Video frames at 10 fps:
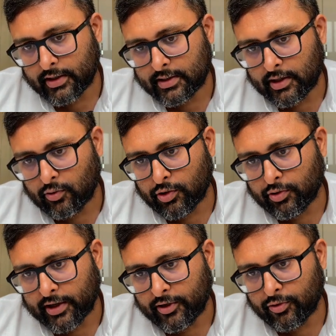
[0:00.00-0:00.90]
is equal
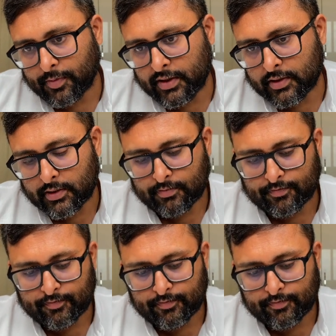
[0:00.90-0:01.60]
to ₹10,